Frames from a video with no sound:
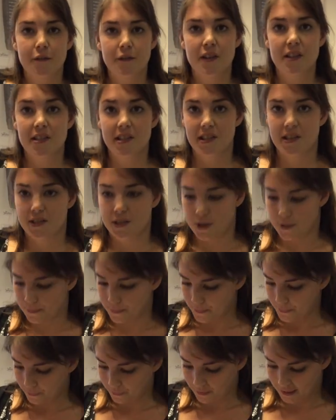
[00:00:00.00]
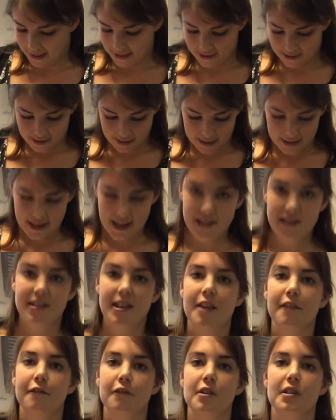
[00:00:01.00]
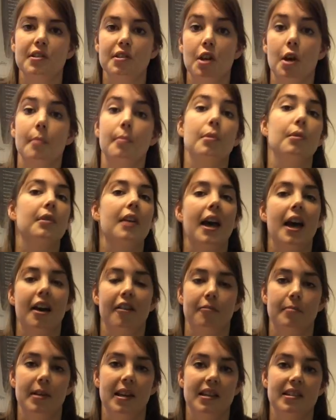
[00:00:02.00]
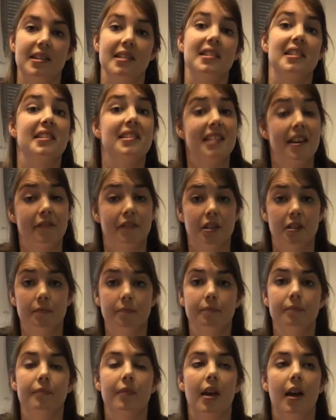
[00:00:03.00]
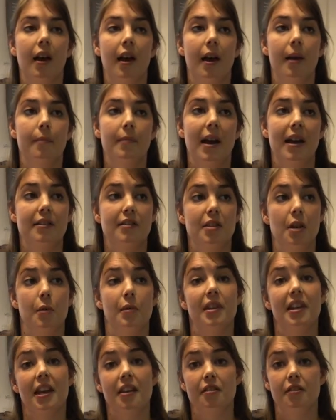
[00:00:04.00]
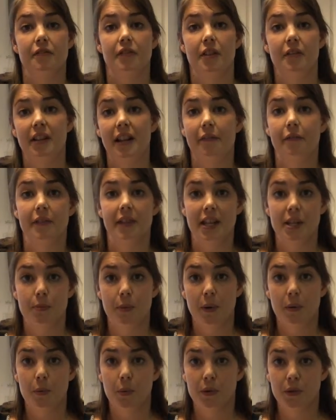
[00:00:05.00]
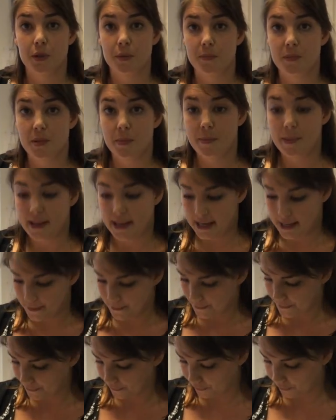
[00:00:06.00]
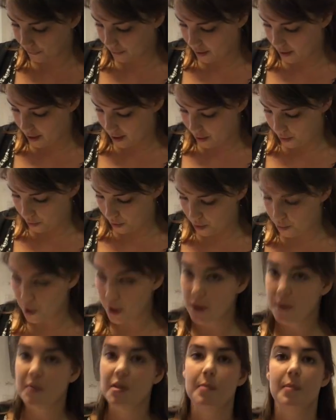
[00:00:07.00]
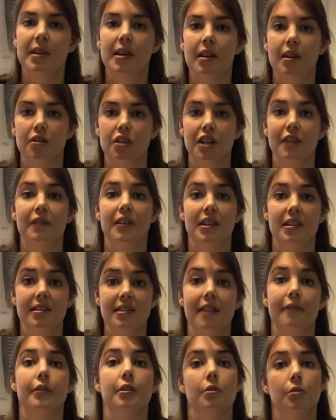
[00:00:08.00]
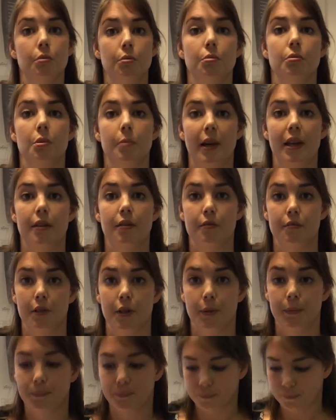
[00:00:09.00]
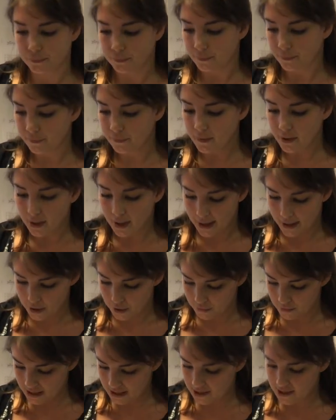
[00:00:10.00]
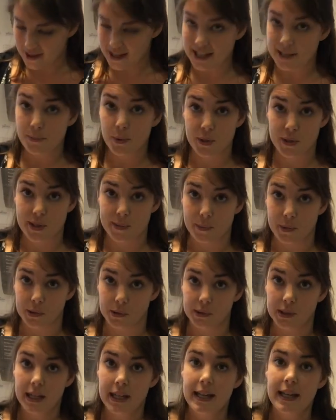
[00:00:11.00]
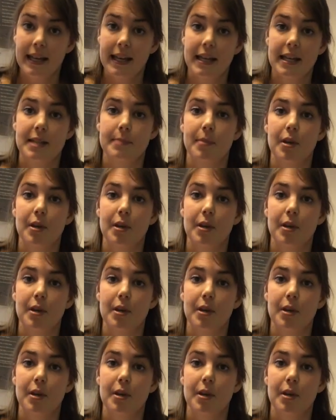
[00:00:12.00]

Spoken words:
of the system is that, let's say for example their FPS is a 7, and so at the end of year 11 that's where we want them to be. We want them to be achieving a 7 all the way through. And the reason that's possible is